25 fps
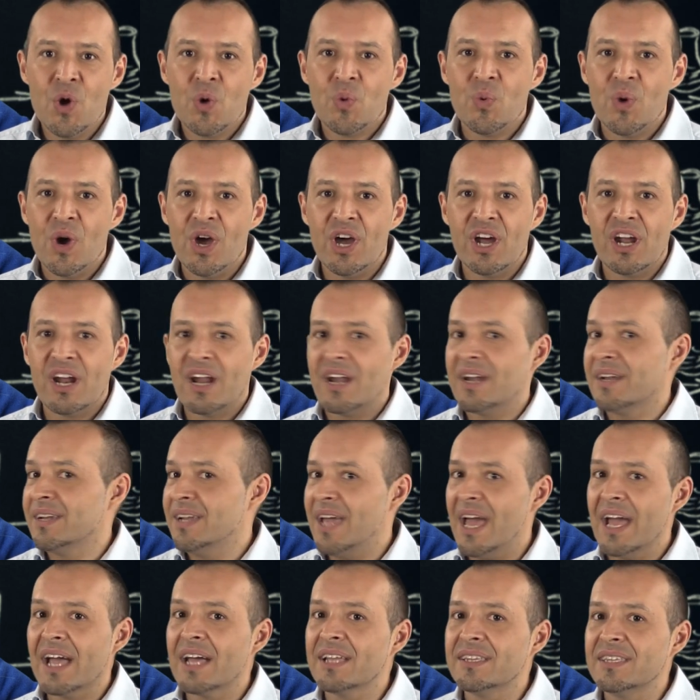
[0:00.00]
where
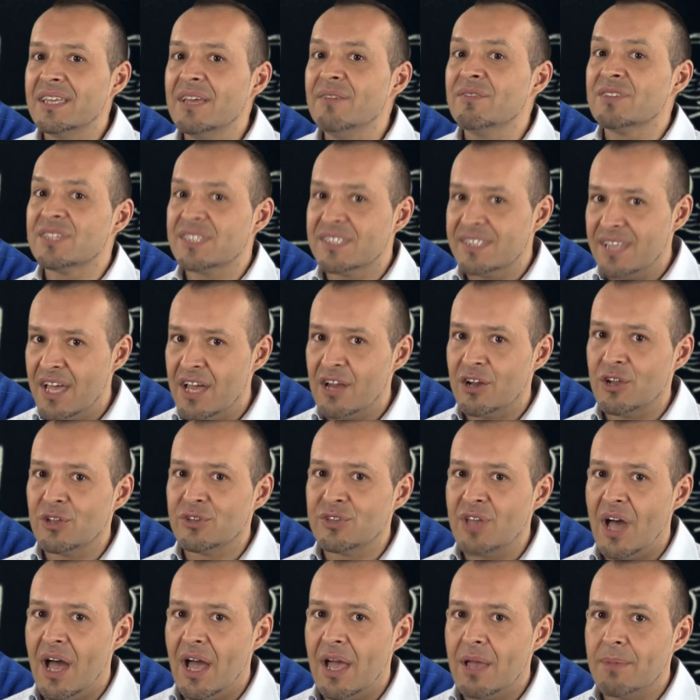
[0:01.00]
negative
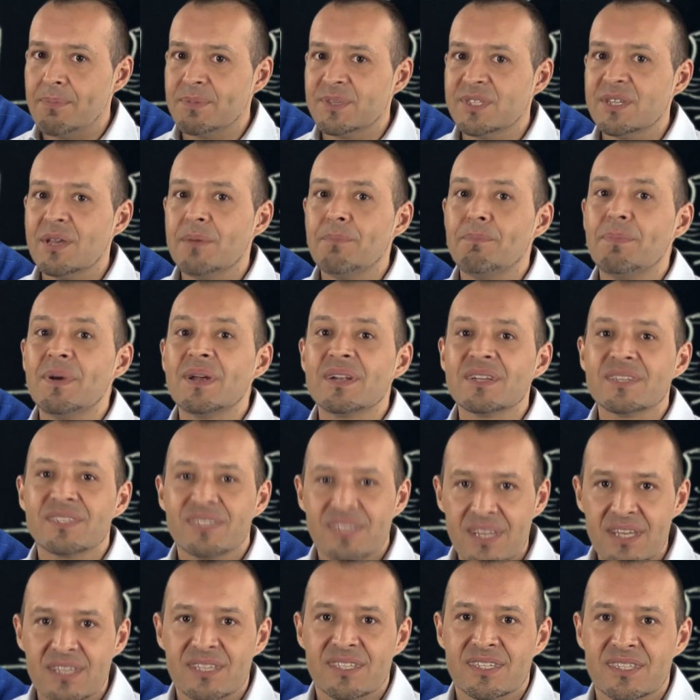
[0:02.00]
stereotypes
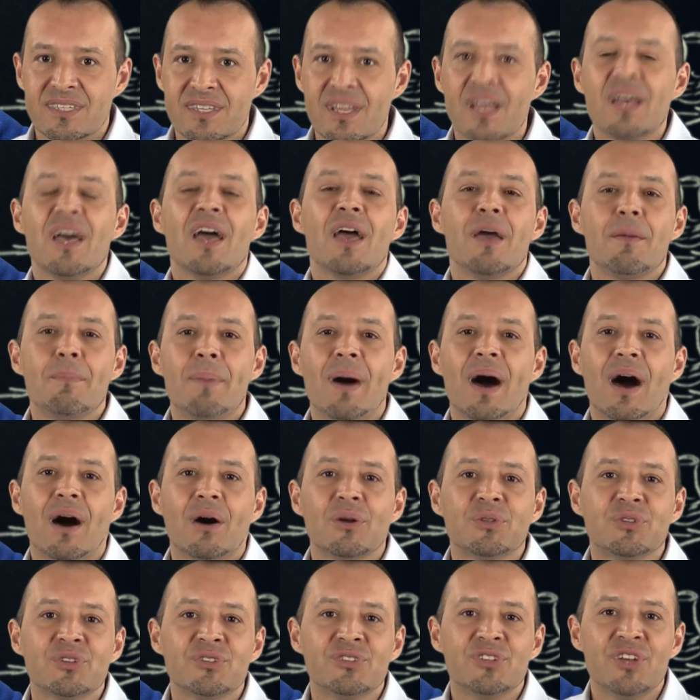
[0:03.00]
persist
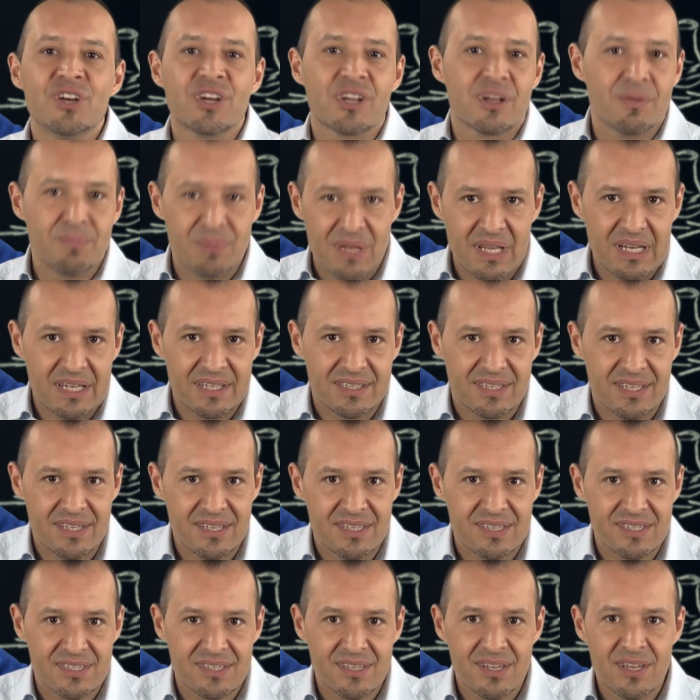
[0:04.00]
about their
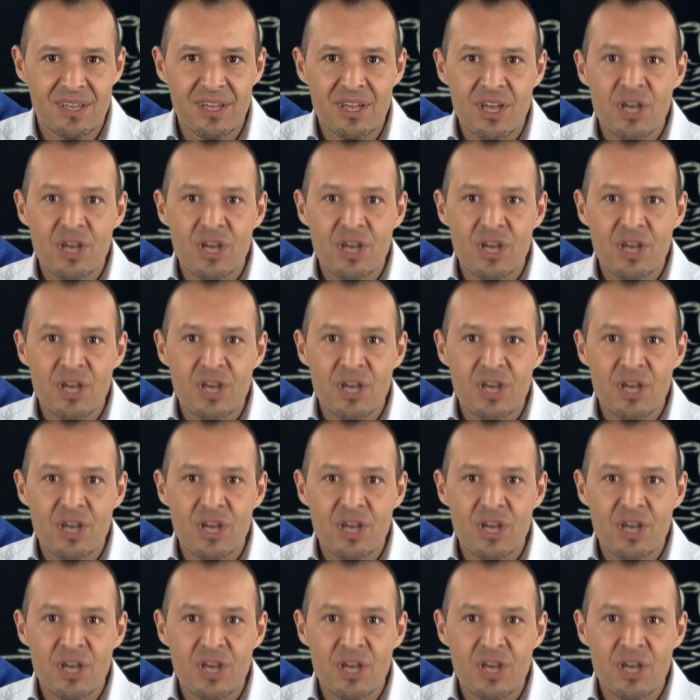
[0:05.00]
abilities.